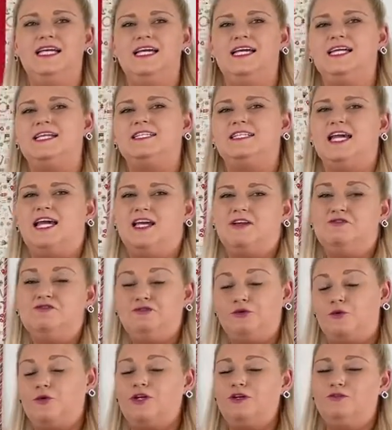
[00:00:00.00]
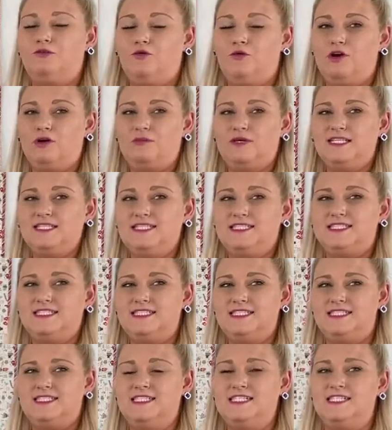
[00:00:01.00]
It's a 44 by
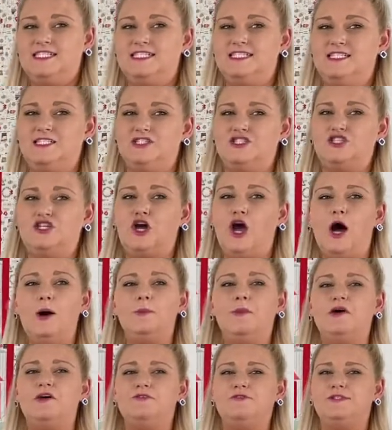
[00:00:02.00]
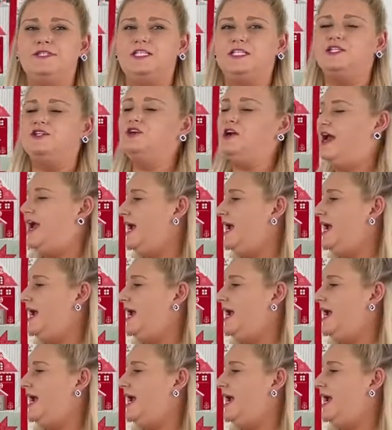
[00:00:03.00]
60 inch Cup of Cheer